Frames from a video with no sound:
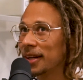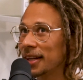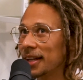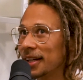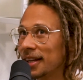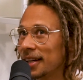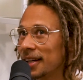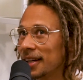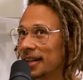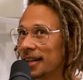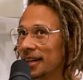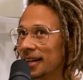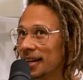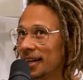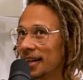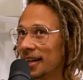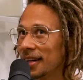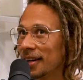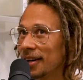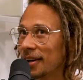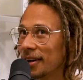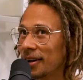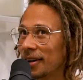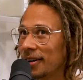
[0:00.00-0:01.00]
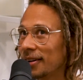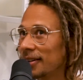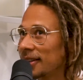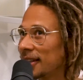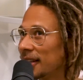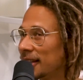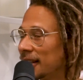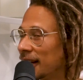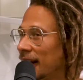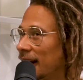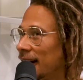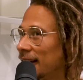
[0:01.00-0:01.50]
like early
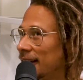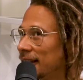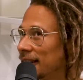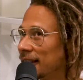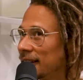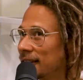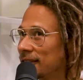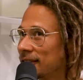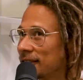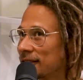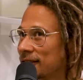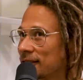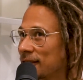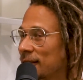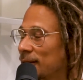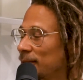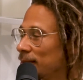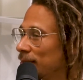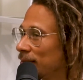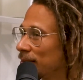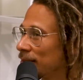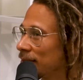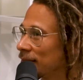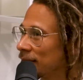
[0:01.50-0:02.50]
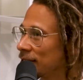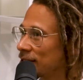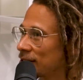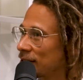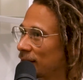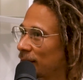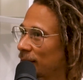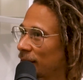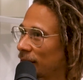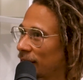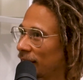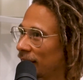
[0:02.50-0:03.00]
90s or something,
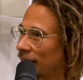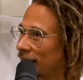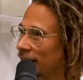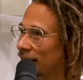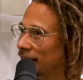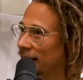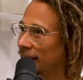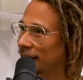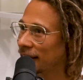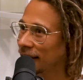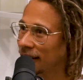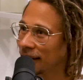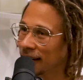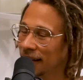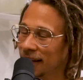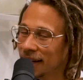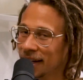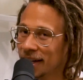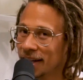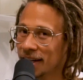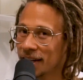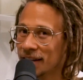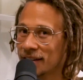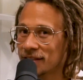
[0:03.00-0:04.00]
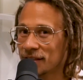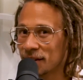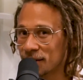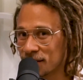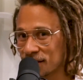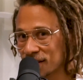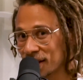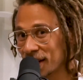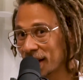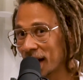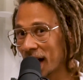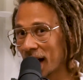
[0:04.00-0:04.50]
somewhere around there. So
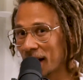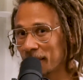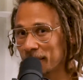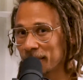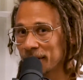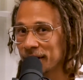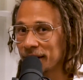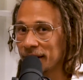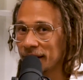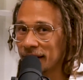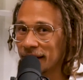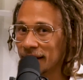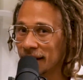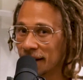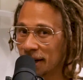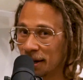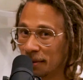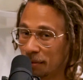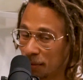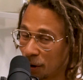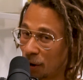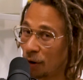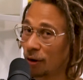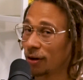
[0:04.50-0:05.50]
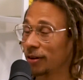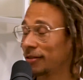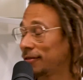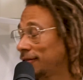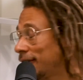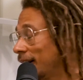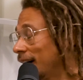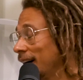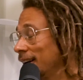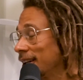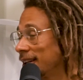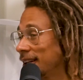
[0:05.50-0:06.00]
she got me a board
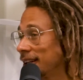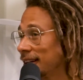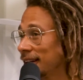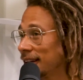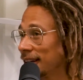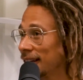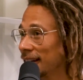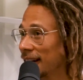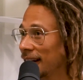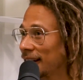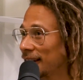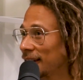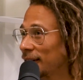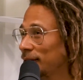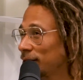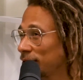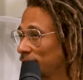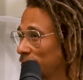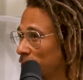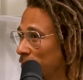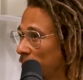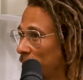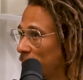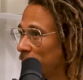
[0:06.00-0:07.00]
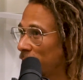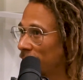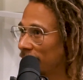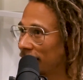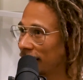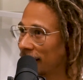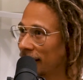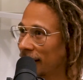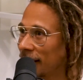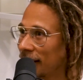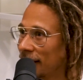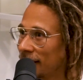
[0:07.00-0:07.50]
finally. I think it was for my
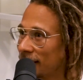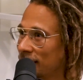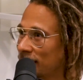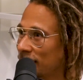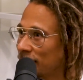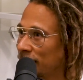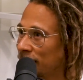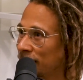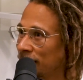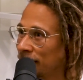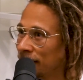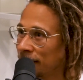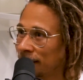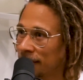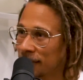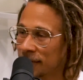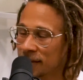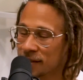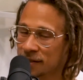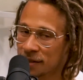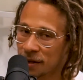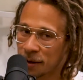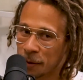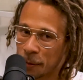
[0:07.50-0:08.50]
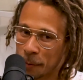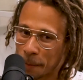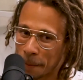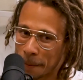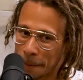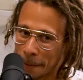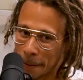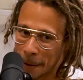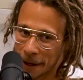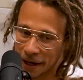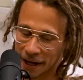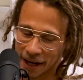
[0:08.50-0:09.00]
birthday or something. So
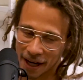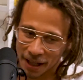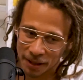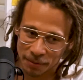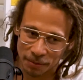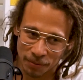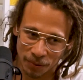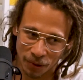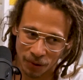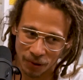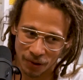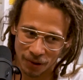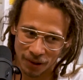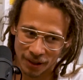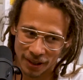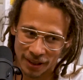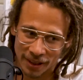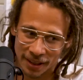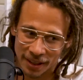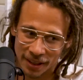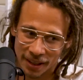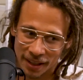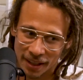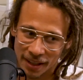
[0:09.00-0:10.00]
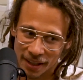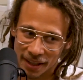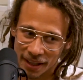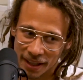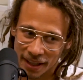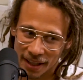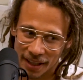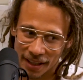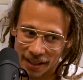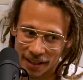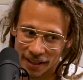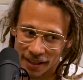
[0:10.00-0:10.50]
I got a board,
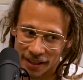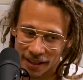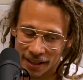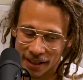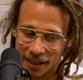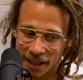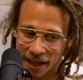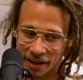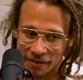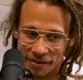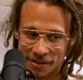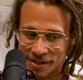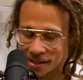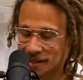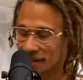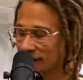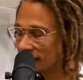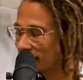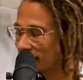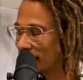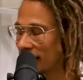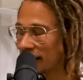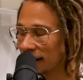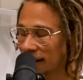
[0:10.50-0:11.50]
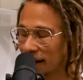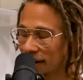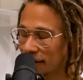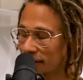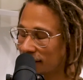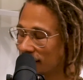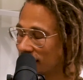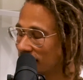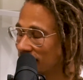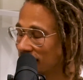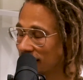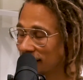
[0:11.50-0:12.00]
and ever since then I
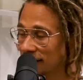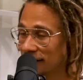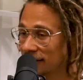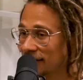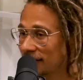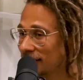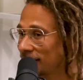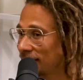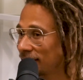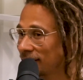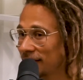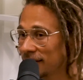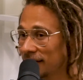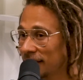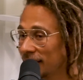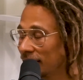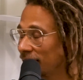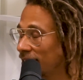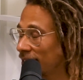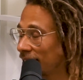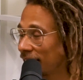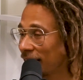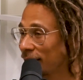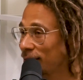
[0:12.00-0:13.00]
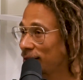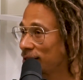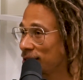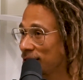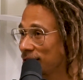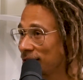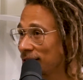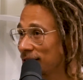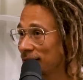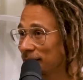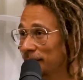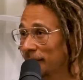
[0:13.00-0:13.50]
was, you know, that
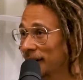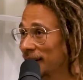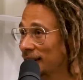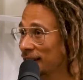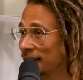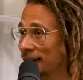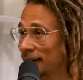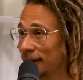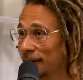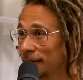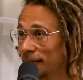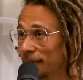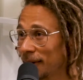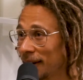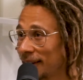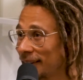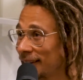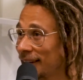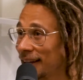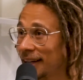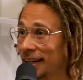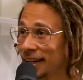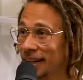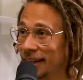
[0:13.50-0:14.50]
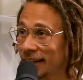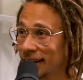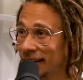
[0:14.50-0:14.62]
was my thing.